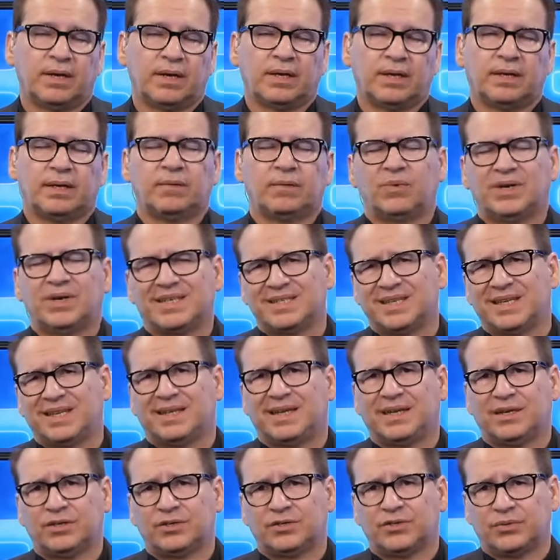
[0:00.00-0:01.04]
And when I say
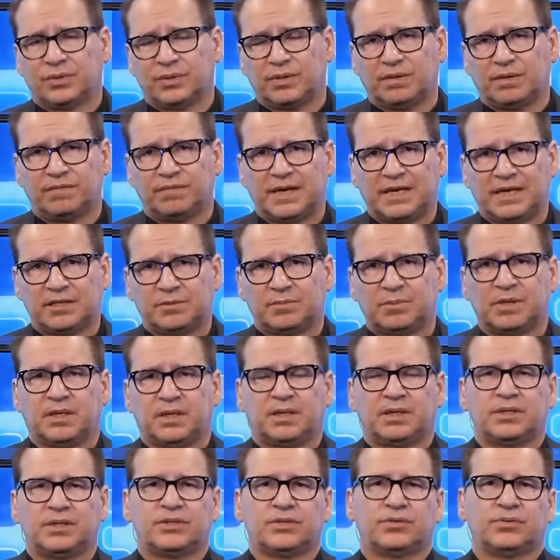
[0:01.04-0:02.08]
the industry, the investment
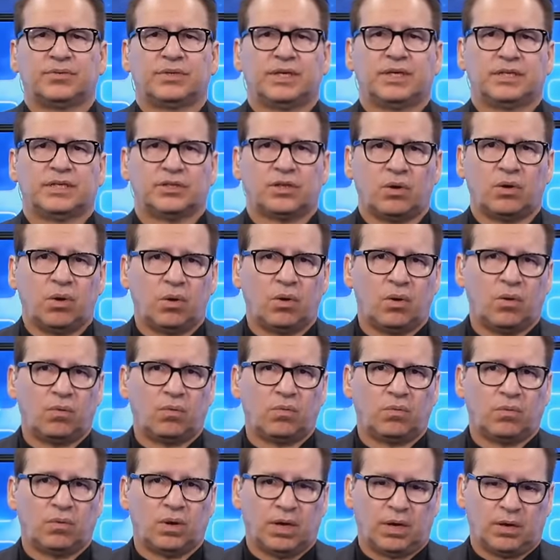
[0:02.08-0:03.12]
industry as a
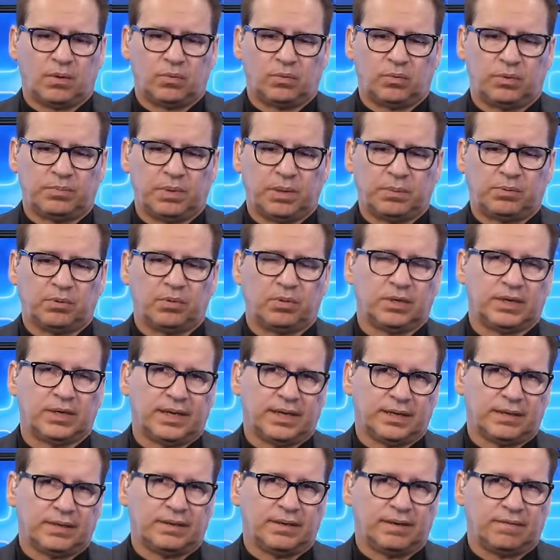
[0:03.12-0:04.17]
whole, when people look
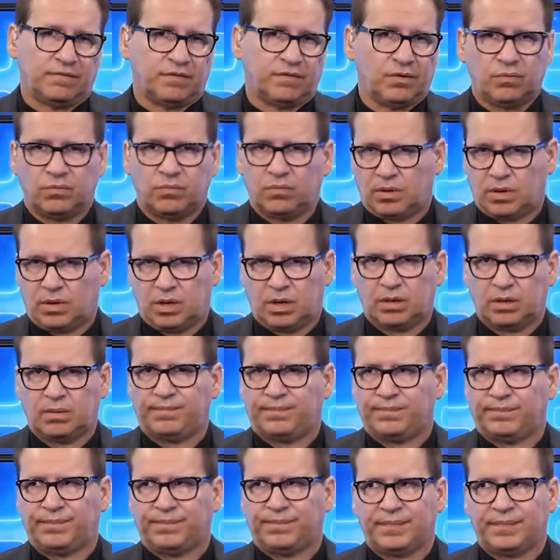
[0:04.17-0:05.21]
at, if you are
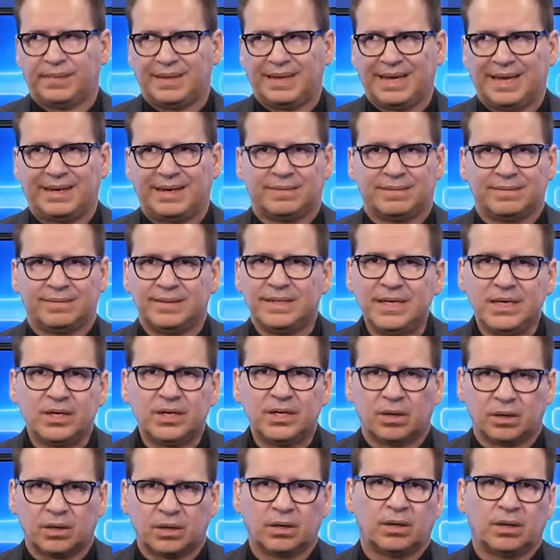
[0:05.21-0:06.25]
at
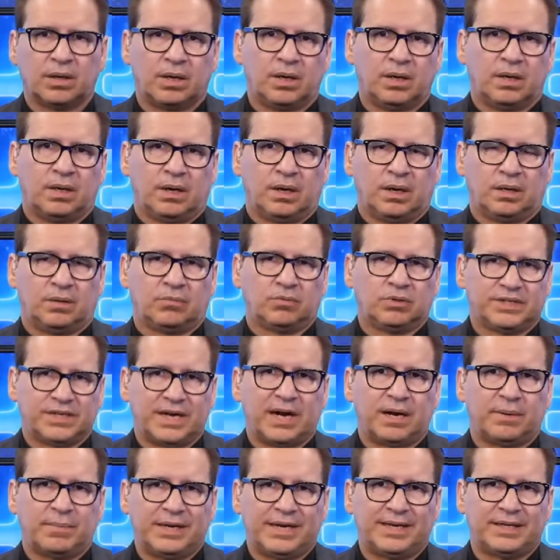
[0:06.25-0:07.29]
near a
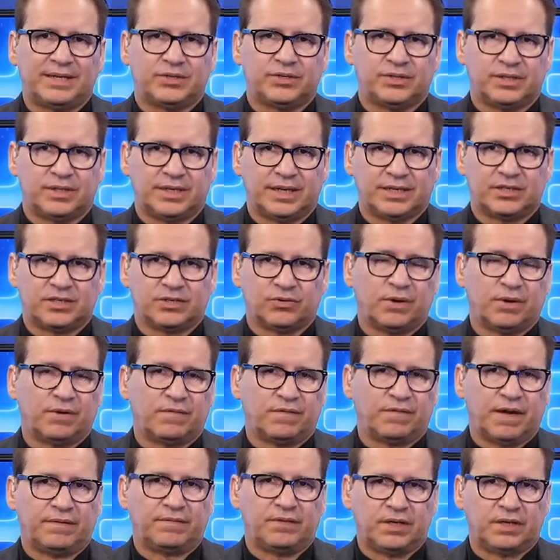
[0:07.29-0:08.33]
retirement age in the next 3 to
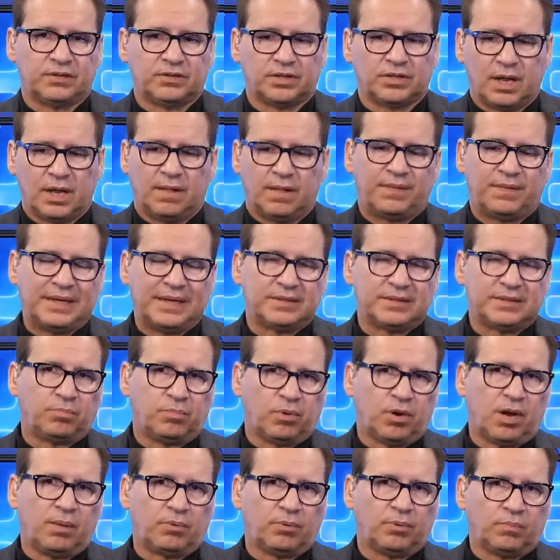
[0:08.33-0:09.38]
5 years, that's a
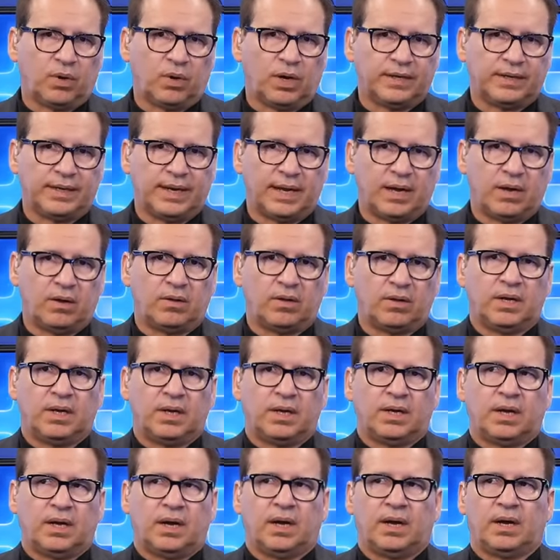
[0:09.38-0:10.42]
problem right now.
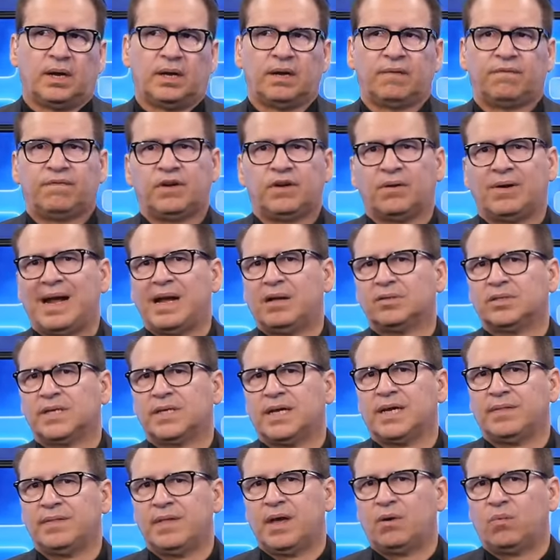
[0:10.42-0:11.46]
If you're
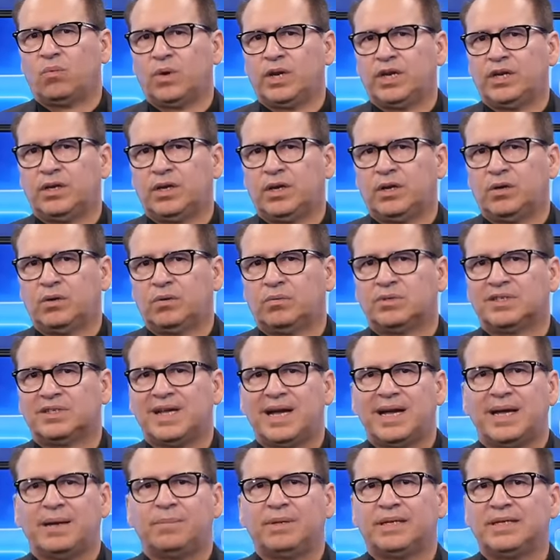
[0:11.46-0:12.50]
outside that window,
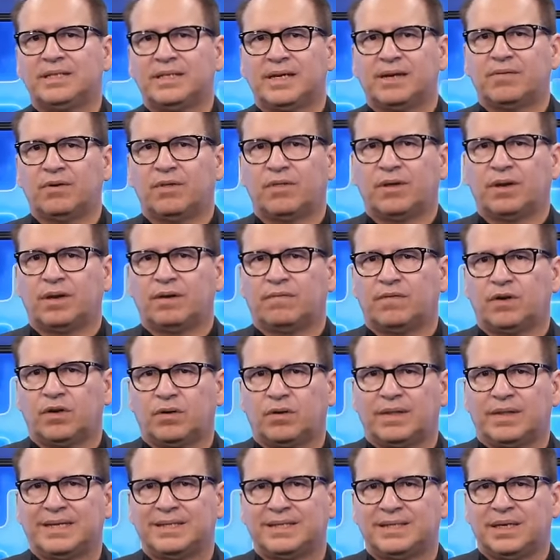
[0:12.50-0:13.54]
timing is everything. If you're
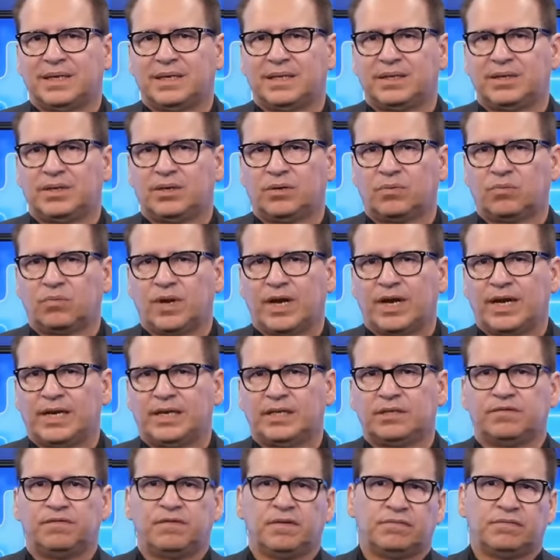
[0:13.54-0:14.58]
in that 10-year
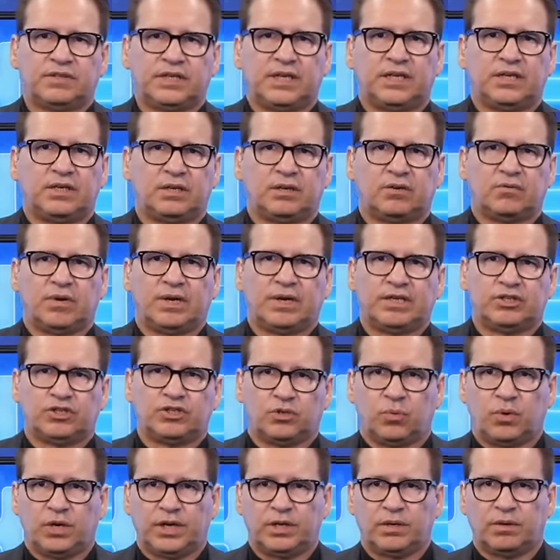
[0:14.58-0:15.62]
range, 15-year range,
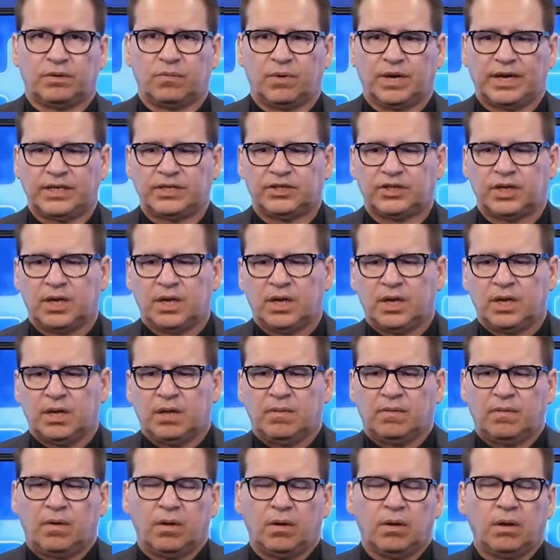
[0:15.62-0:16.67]
20-year range,
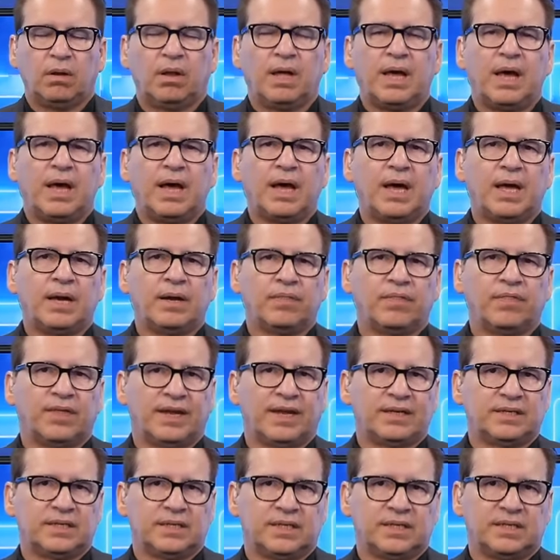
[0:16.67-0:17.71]
a lot of
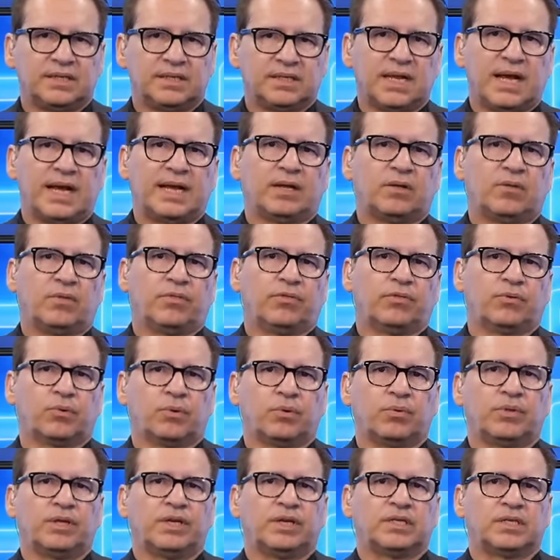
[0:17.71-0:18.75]
things can cycle
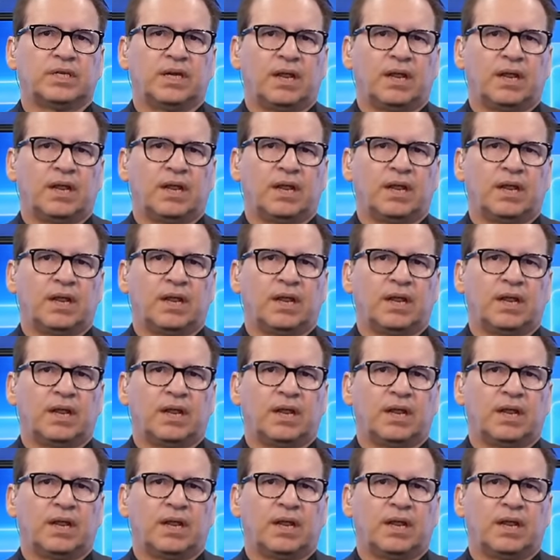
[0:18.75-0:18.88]
through this.